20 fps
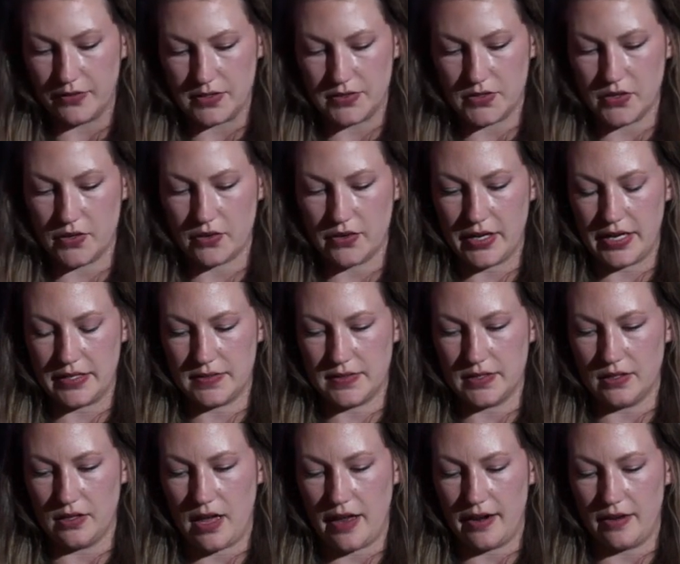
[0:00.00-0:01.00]
And so it creates
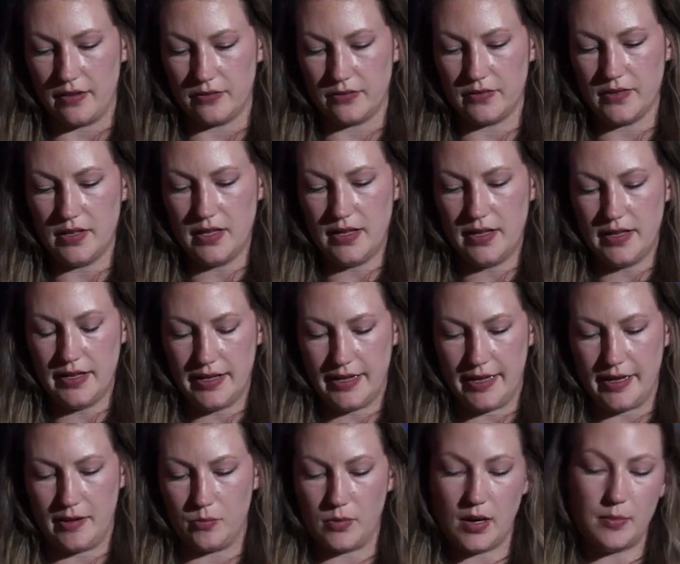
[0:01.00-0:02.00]
a lot of
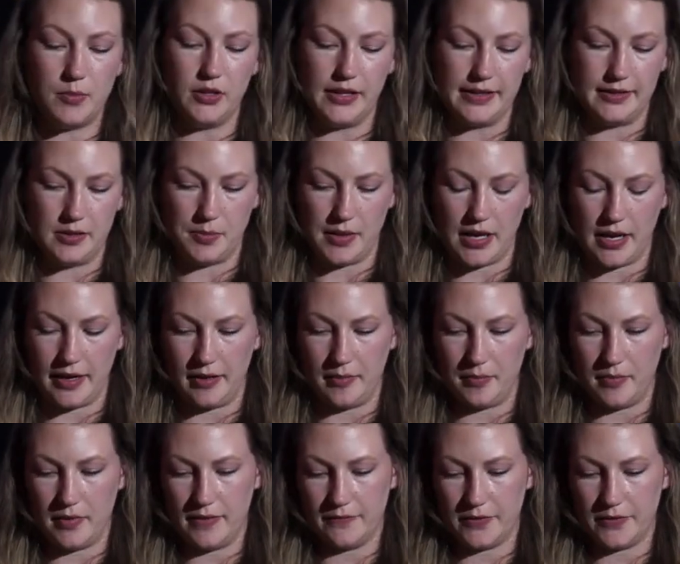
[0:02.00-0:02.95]
rubble at the bottom